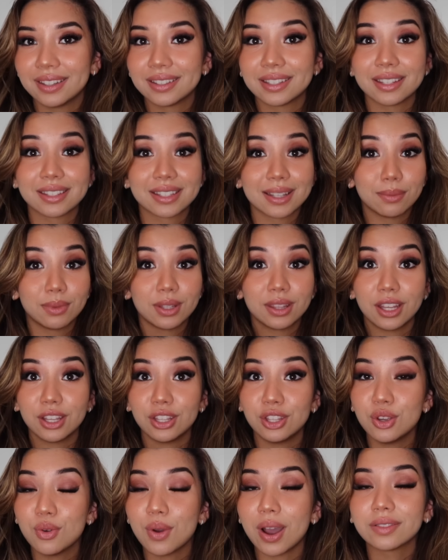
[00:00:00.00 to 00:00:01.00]
This is something
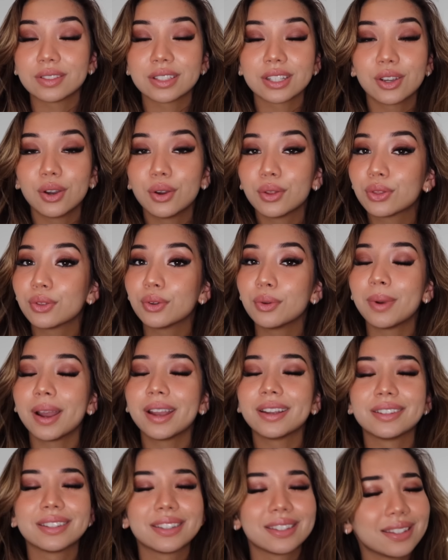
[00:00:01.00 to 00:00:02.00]
that you have to go through
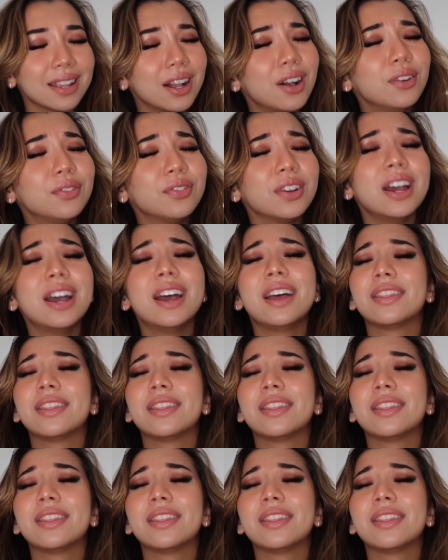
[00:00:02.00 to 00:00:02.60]
by yourself.